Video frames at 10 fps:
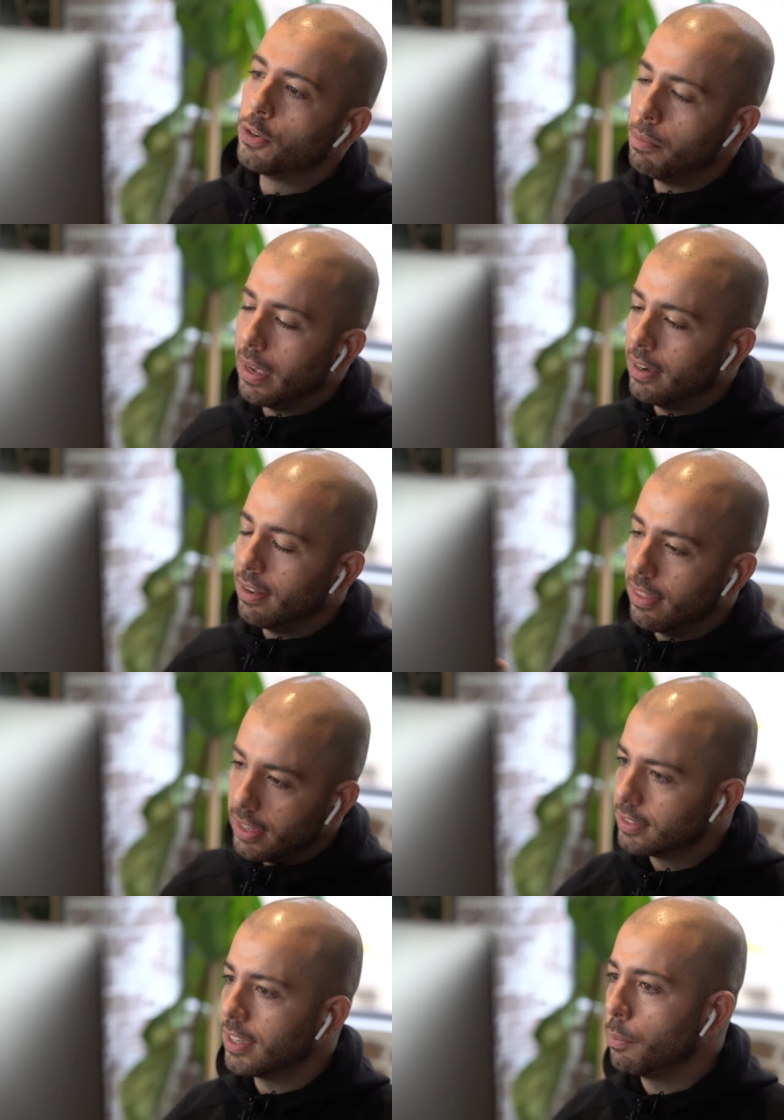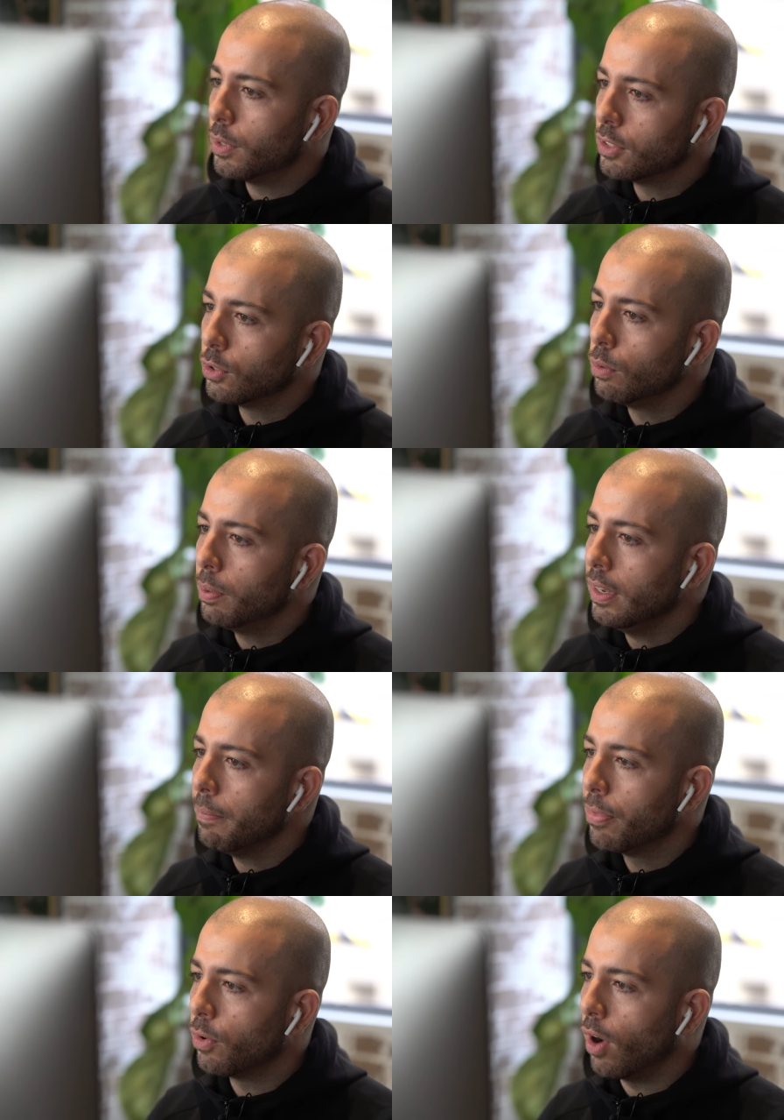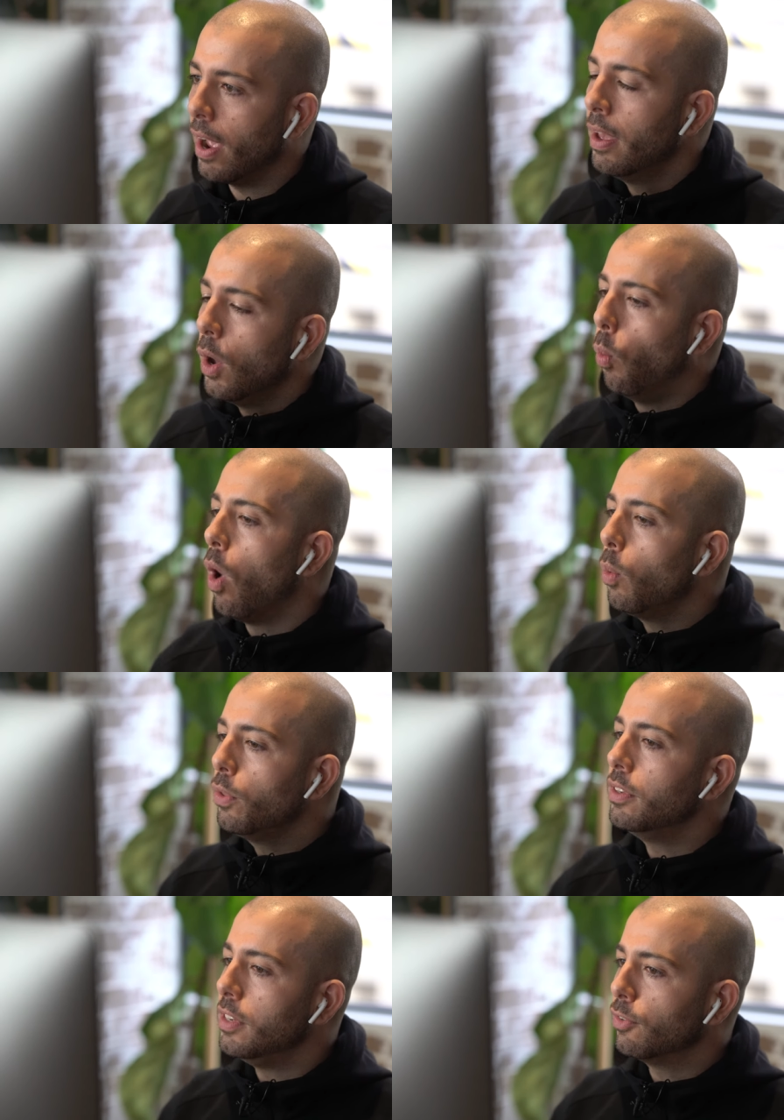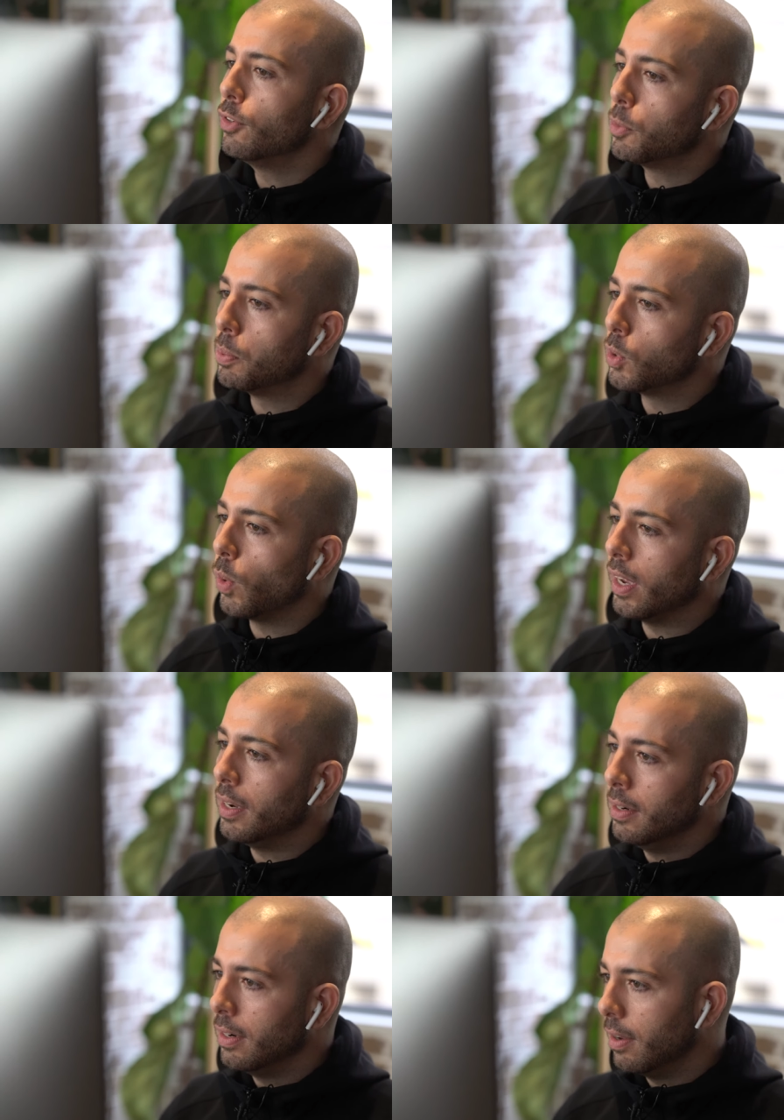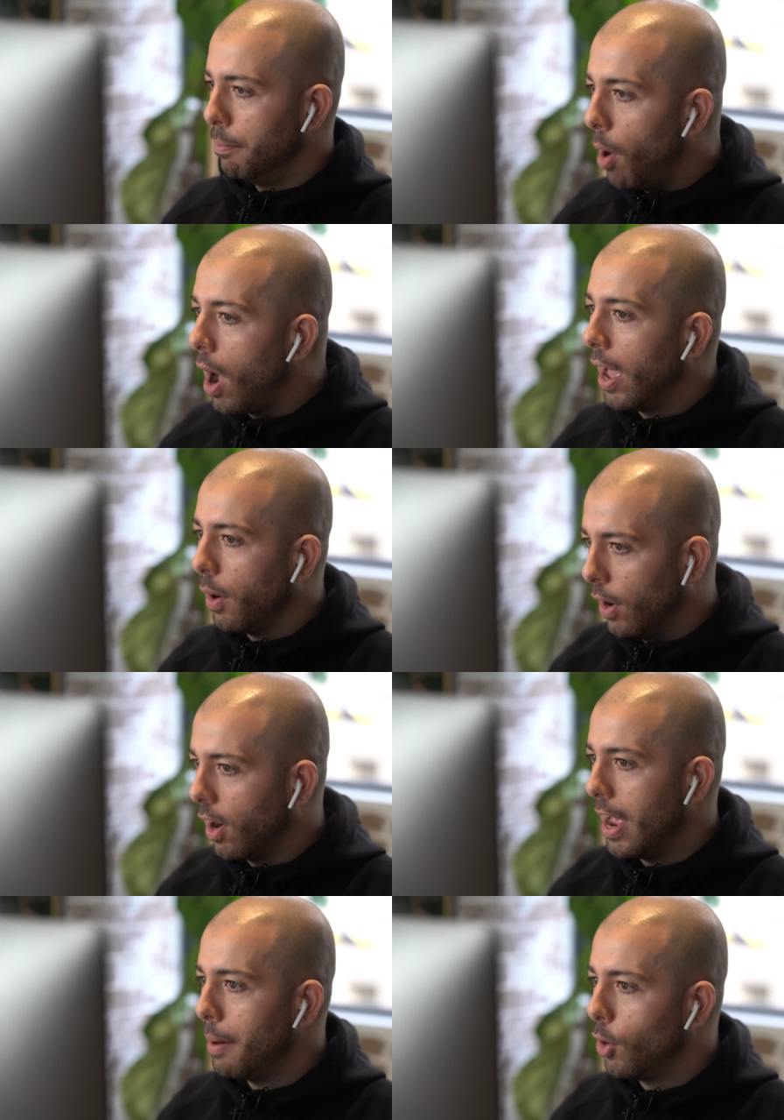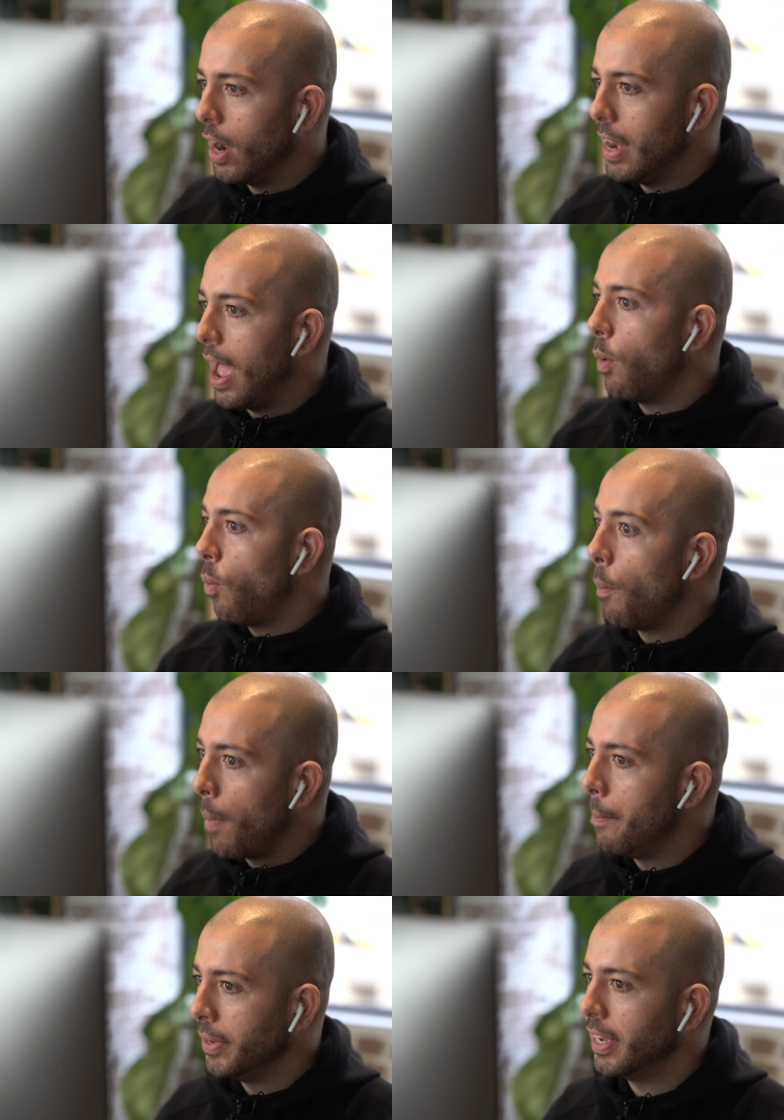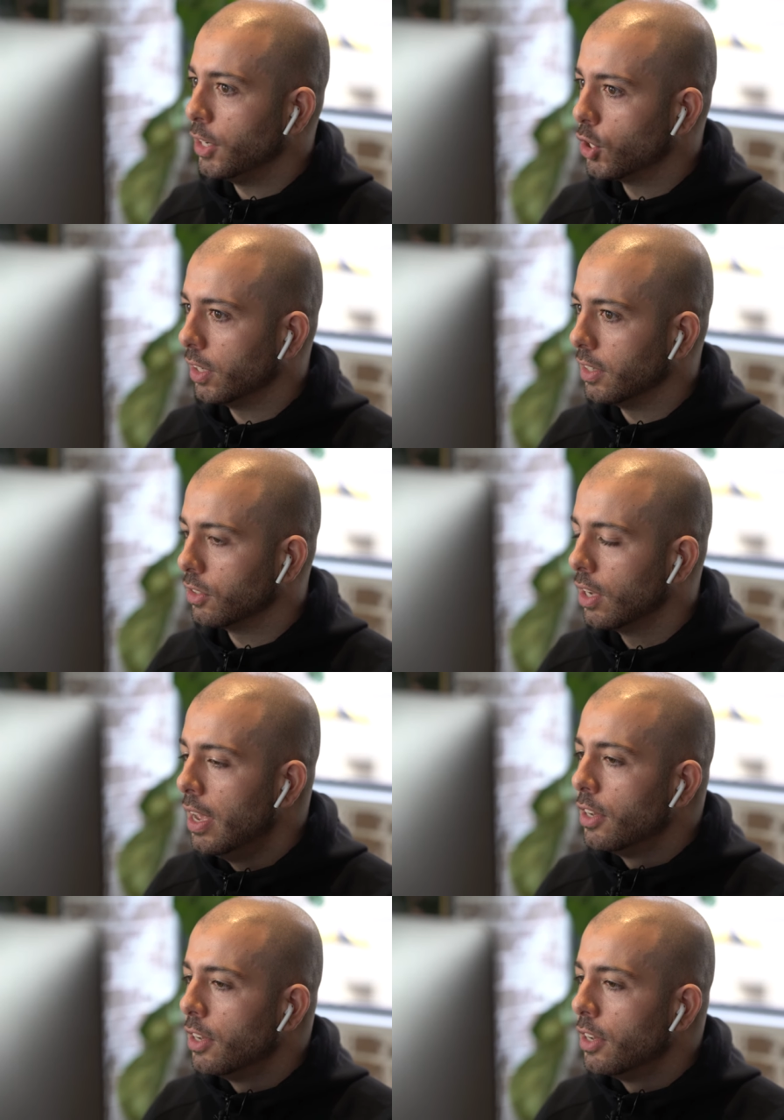to meet this Sabri Suby, right? What would the difference between my, where I am right now and what my potential is?